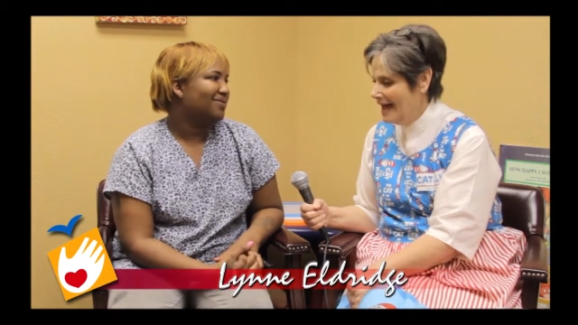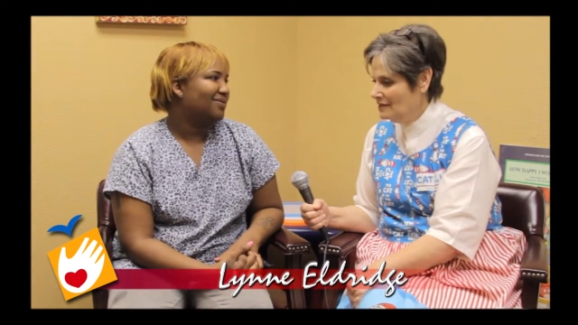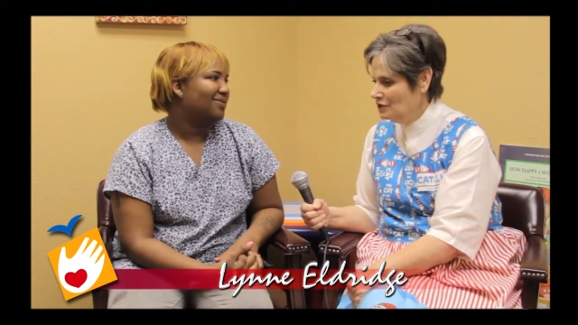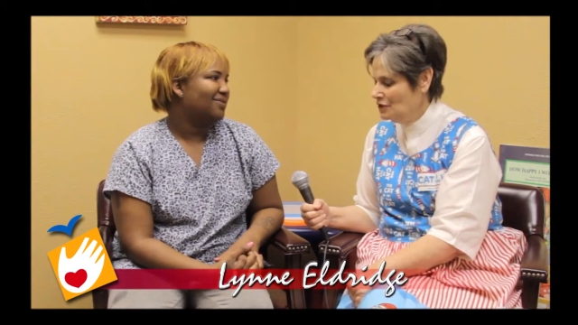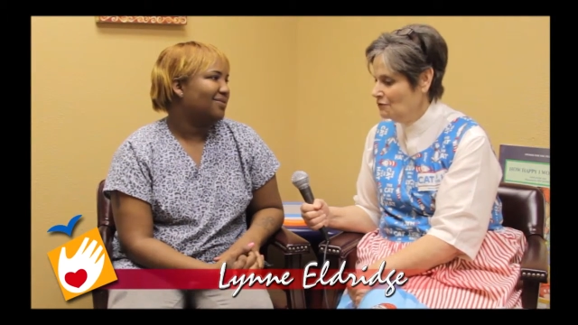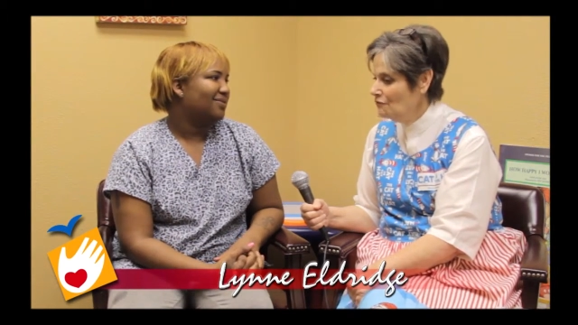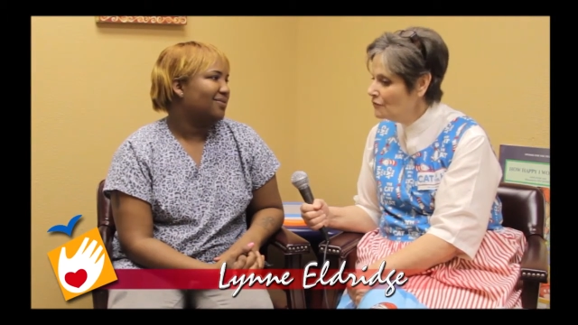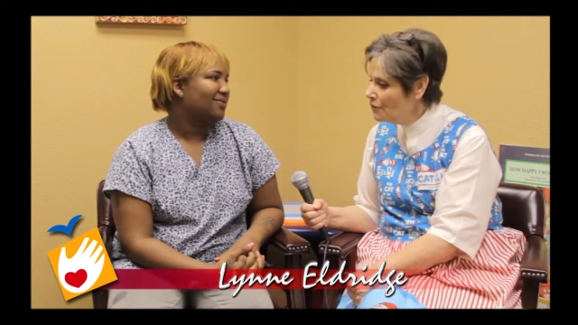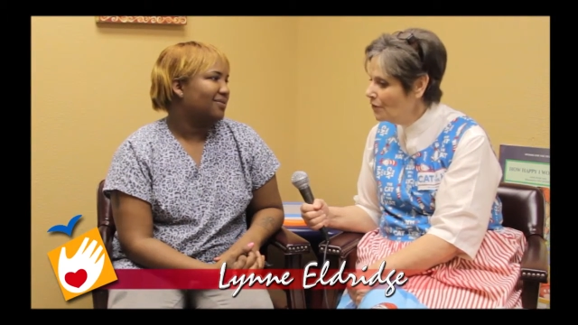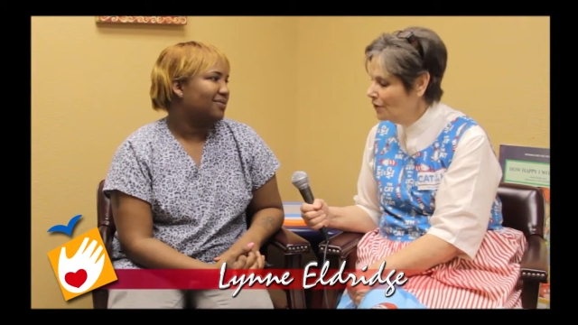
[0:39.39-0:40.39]
Speaker 1: ask you
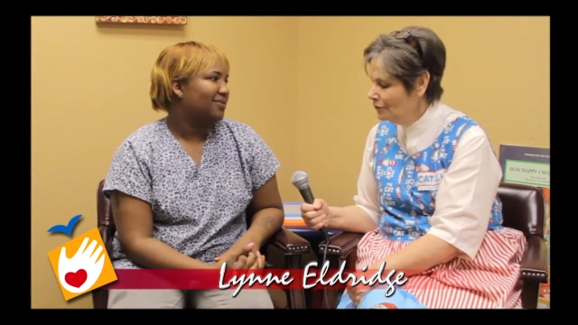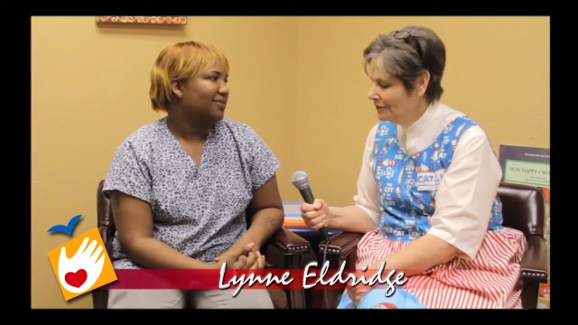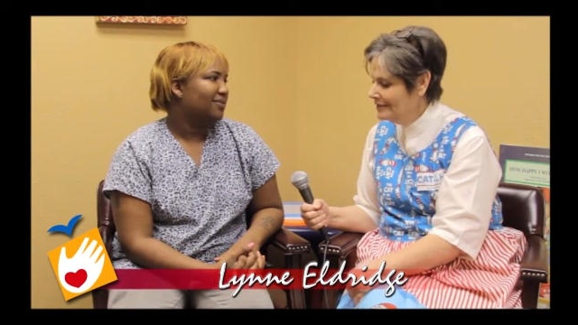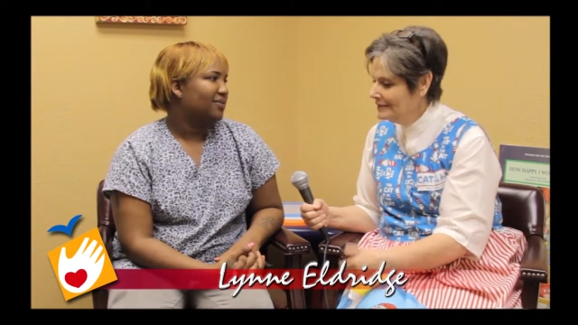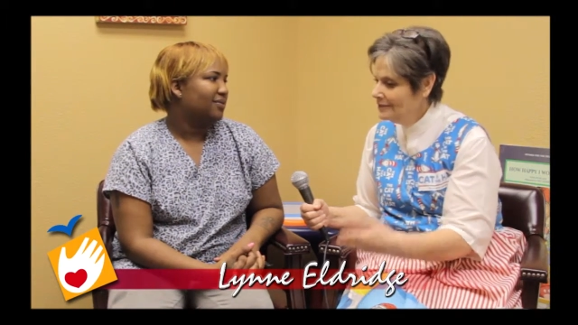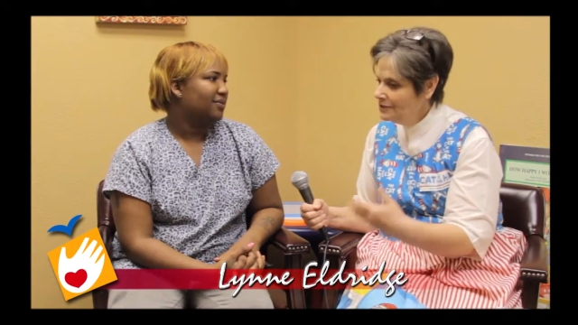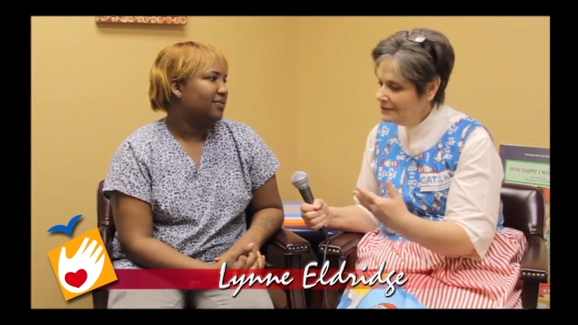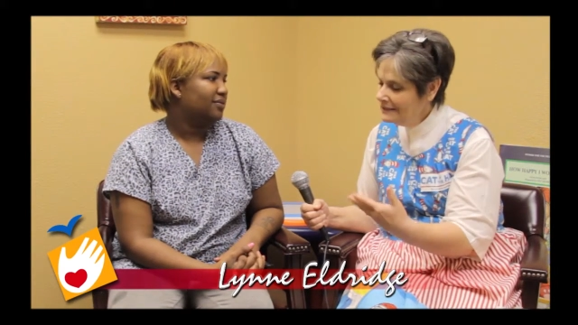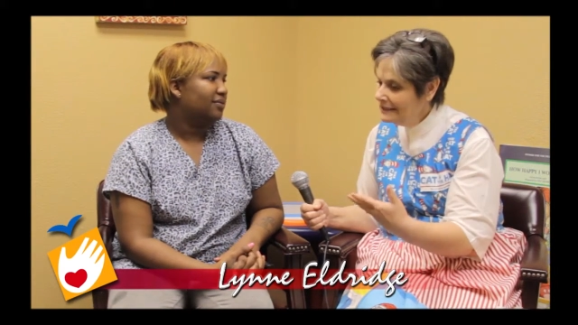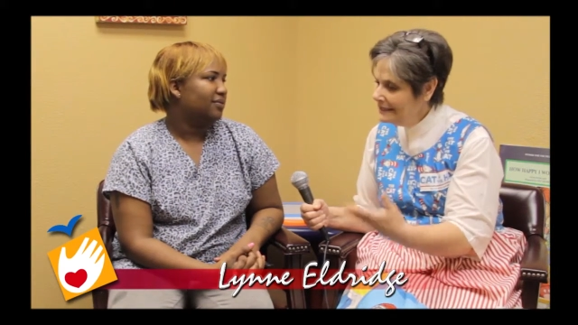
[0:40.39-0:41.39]
first is to
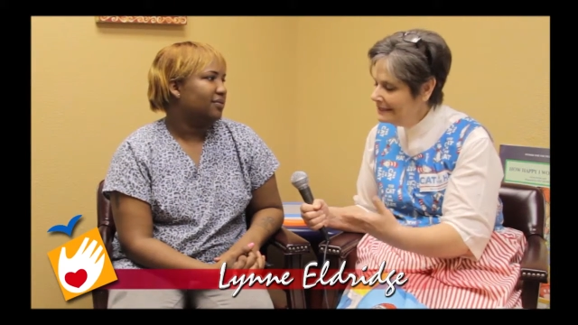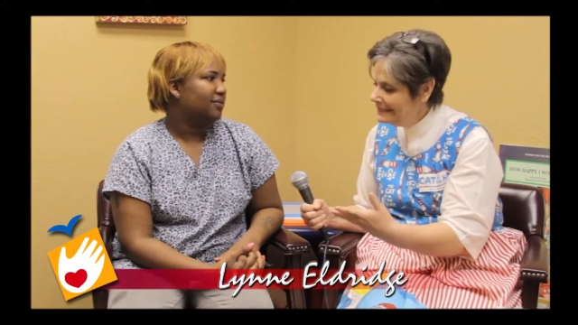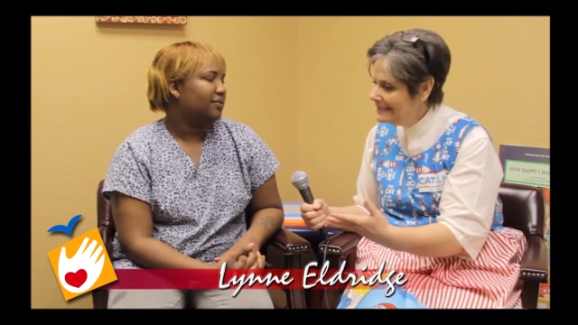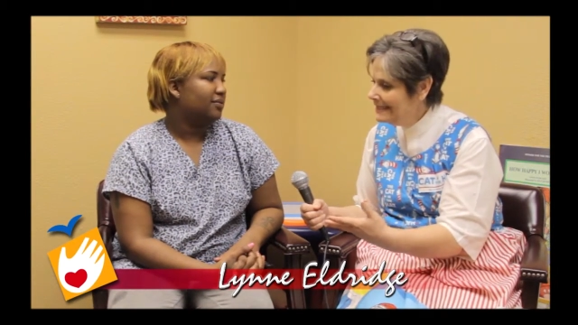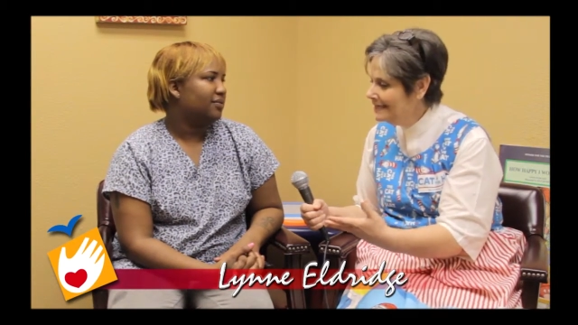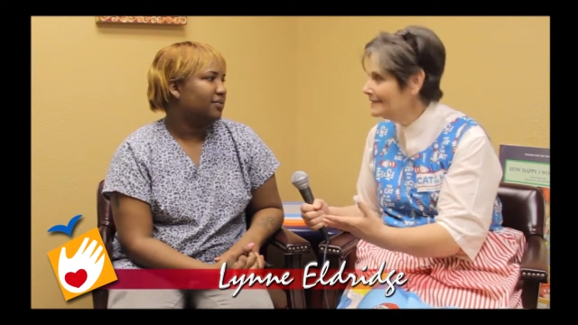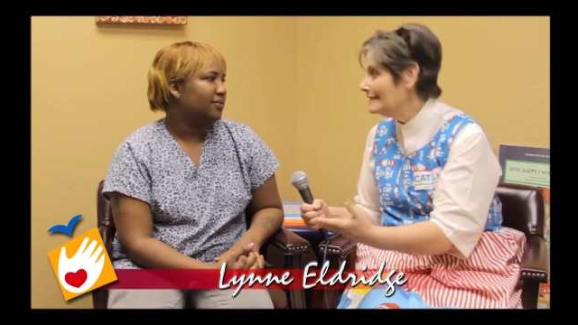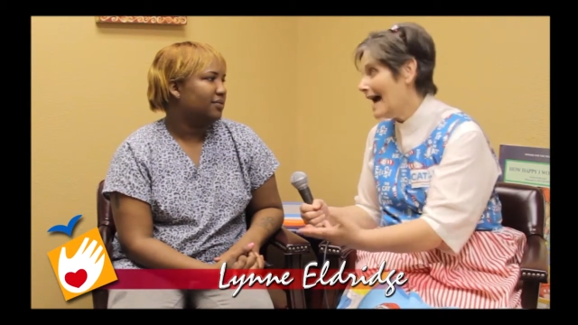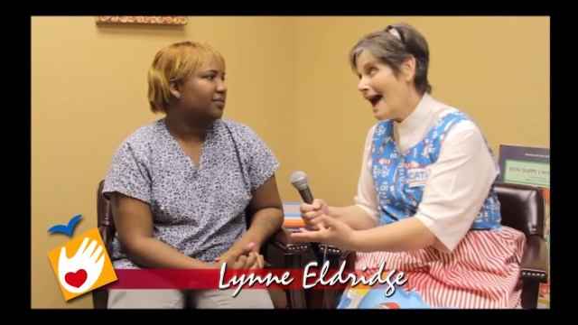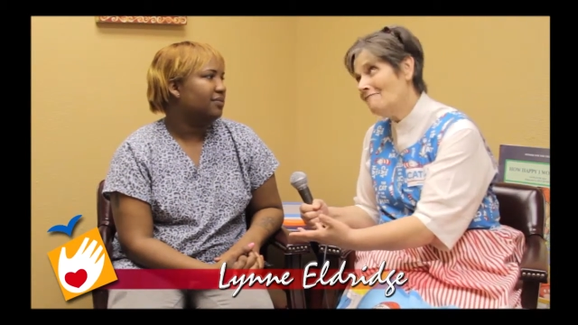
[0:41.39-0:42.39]
just get a sense,
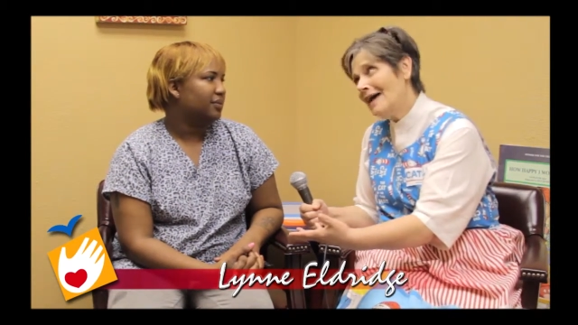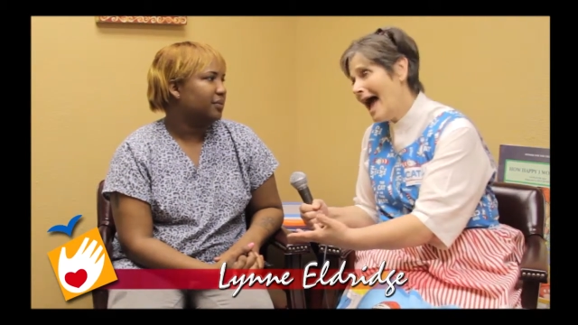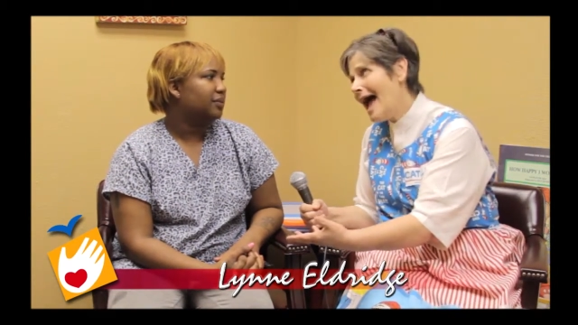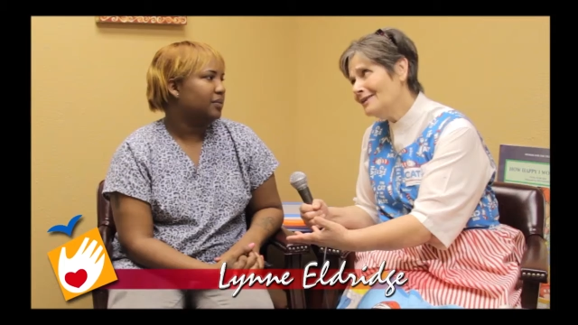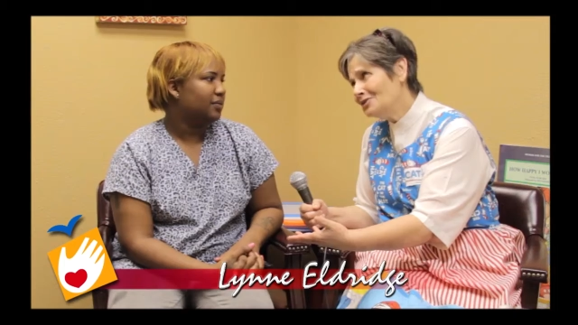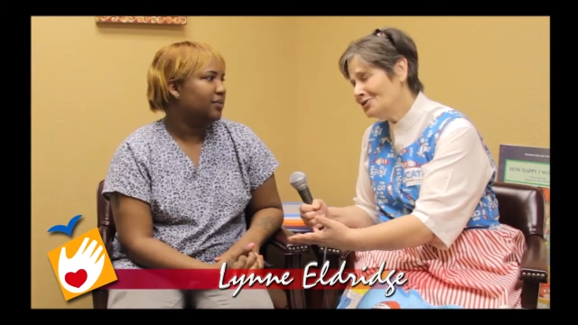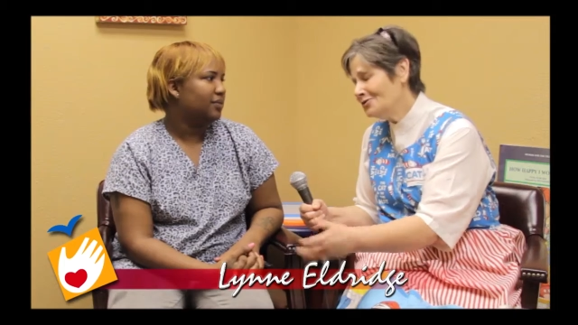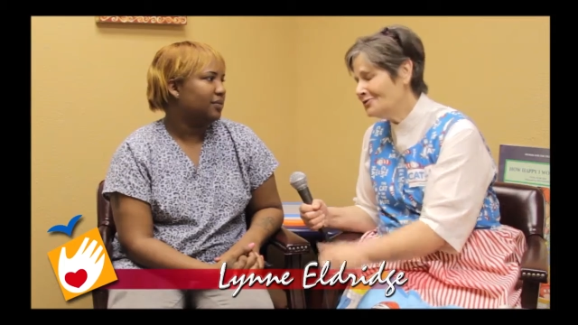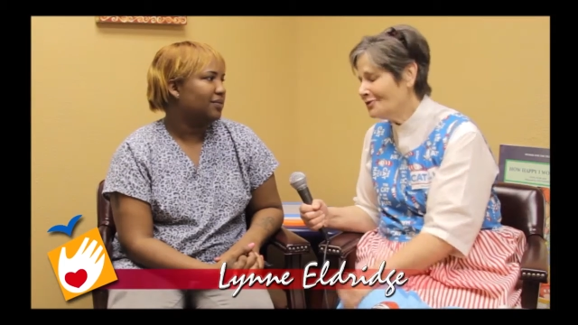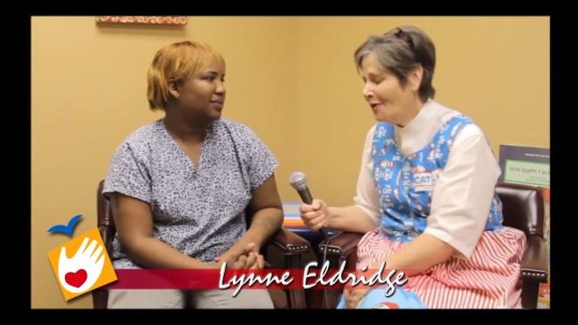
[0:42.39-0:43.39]
and I haven't asked
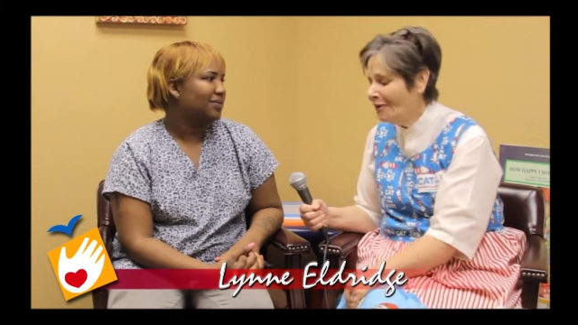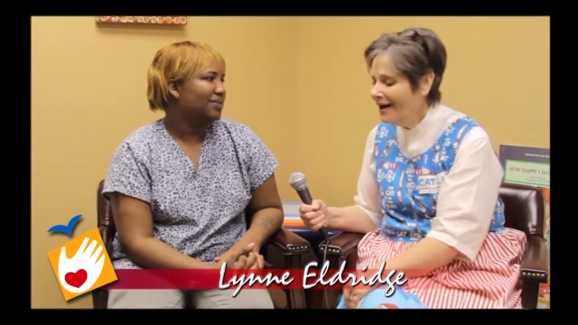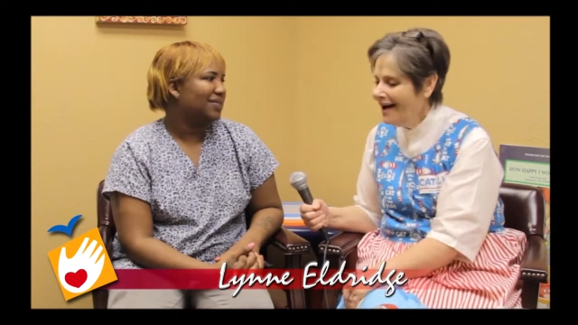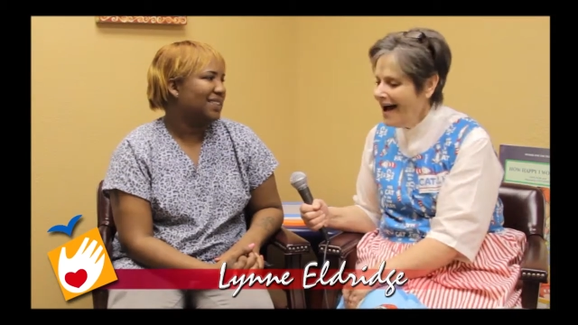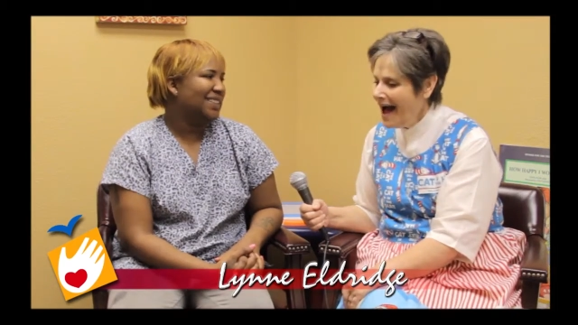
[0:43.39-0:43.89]
you, so